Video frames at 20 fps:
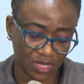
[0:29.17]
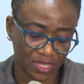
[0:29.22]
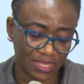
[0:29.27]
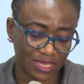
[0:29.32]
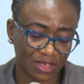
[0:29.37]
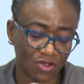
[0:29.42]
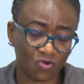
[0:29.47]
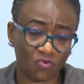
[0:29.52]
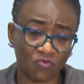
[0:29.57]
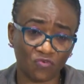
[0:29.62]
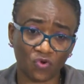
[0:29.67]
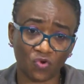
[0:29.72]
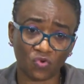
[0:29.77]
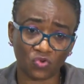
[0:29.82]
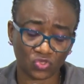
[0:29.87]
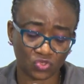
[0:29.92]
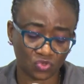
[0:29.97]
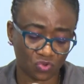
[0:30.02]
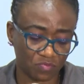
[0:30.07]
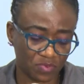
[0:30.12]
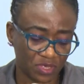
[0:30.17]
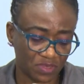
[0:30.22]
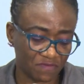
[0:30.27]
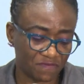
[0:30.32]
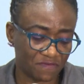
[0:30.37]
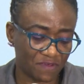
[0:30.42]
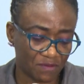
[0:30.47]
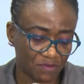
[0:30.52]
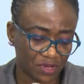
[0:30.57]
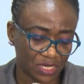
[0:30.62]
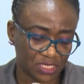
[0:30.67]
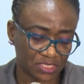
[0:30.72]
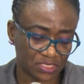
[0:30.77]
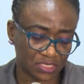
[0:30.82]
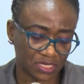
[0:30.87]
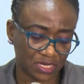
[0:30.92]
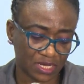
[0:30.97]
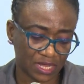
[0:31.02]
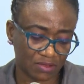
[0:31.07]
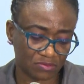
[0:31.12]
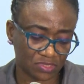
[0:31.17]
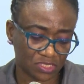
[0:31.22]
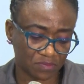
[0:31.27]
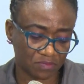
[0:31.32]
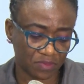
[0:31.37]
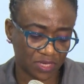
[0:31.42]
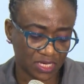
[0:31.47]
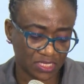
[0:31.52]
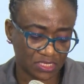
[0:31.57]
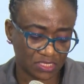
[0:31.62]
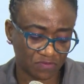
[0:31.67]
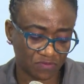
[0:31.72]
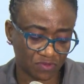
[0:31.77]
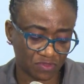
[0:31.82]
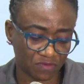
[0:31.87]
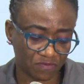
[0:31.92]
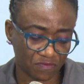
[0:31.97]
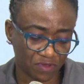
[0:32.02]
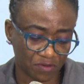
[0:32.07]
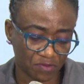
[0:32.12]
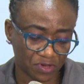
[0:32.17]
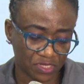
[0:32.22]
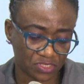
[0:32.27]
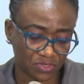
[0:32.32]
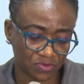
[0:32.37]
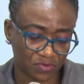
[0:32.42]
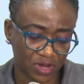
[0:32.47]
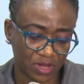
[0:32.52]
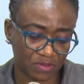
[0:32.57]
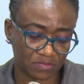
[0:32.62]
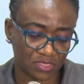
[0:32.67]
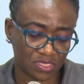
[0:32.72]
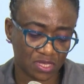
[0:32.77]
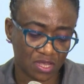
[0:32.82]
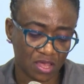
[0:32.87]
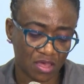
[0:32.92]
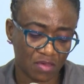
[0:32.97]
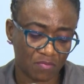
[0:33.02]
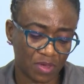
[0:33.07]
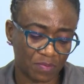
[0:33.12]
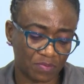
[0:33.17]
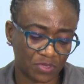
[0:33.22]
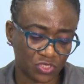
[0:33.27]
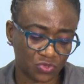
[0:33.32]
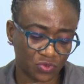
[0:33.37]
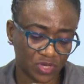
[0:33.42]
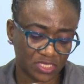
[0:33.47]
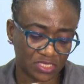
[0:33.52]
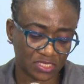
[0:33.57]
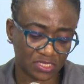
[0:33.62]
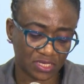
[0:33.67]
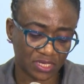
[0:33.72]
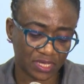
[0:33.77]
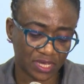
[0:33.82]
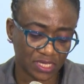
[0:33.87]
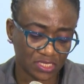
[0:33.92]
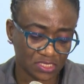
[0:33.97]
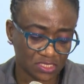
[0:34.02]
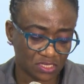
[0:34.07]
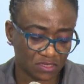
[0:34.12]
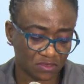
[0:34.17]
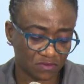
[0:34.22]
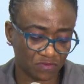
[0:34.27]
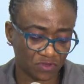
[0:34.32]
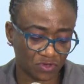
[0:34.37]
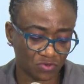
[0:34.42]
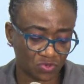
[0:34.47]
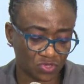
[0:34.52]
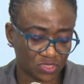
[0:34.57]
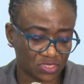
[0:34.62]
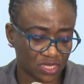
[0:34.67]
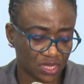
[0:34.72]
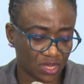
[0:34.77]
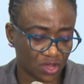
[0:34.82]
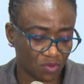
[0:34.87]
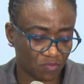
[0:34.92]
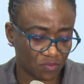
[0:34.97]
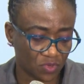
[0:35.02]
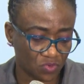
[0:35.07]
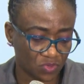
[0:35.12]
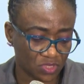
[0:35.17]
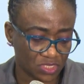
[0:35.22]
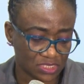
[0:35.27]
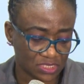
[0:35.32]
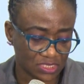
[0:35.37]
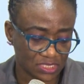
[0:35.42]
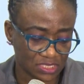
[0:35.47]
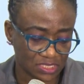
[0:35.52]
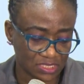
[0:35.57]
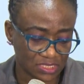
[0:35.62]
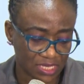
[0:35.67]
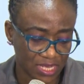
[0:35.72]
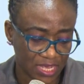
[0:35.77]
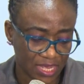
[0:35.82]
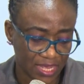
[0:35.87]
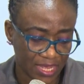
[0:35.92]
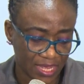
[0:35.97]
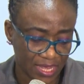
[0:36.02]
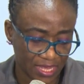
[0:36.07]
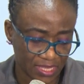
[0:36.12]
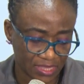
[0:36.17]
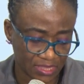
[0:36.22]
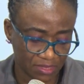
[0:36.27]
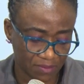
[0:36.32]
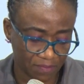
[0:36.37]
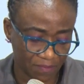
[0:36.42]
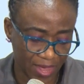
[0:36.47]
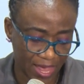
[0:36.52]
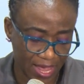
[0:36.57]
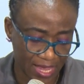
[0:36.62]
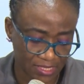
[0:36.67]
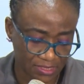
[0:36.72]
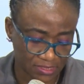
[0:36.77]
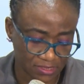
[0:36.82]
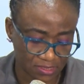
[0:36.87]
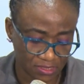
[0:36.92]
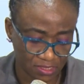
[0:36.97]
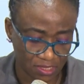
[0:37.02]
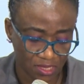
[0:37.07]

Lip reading: There have also been very little accountability for the various crimes perpetrated against individuals and communities in the past.